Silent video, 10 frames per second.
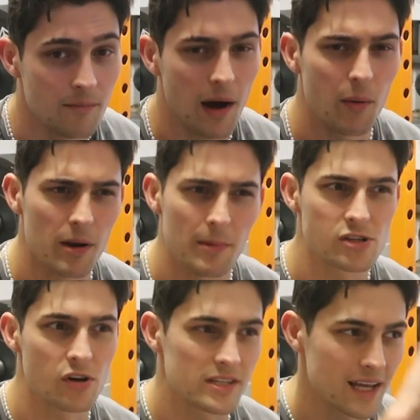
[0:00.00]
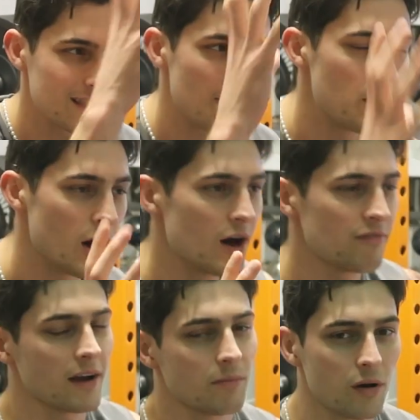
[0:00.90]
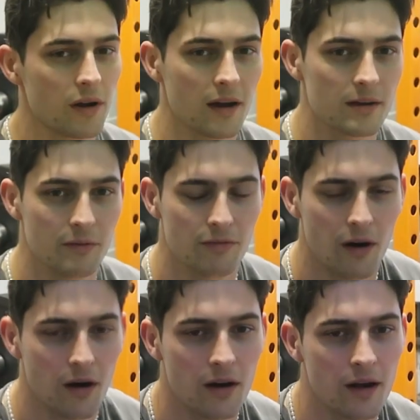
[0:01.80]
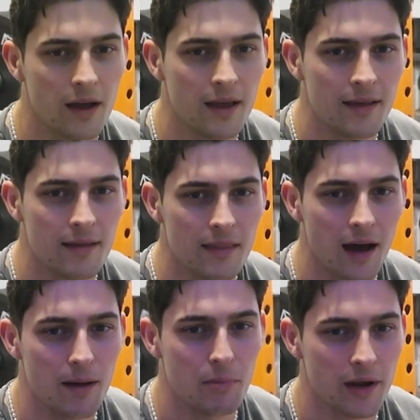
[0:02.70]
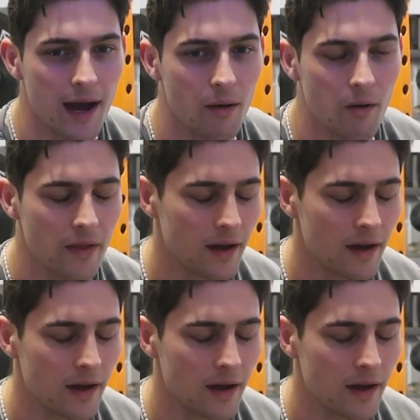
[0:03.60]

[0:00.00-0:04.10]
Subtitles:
But I want to make sure it's like the perfect product before I put it out on